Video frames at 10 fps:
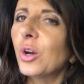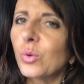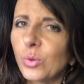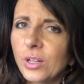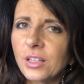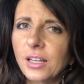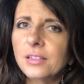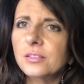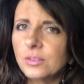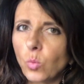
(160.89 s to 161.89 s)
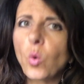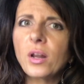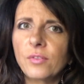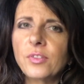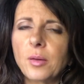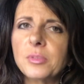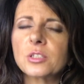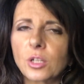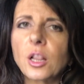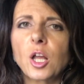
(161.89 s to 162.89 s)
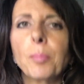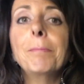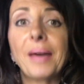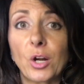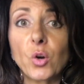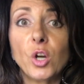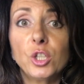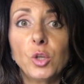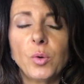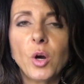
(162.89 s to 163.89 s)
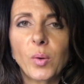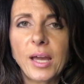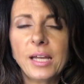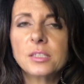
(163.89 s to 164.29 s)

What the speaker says: really one of them is going to look better on you, okay?